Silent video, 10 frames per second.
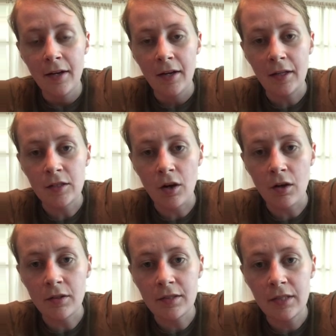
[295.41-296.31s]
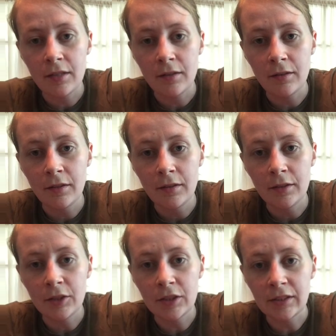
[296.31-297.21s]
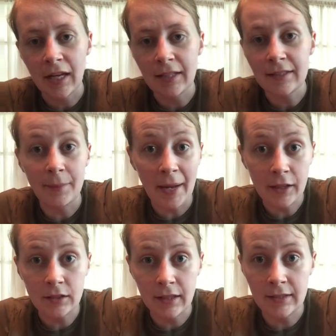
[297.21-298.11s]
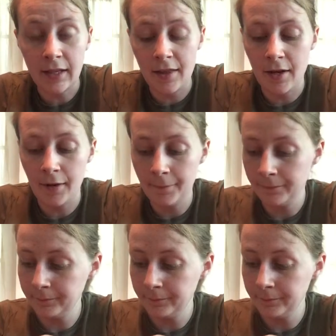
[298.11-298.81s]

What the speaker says: It's all sealed. It's just got some excess on there.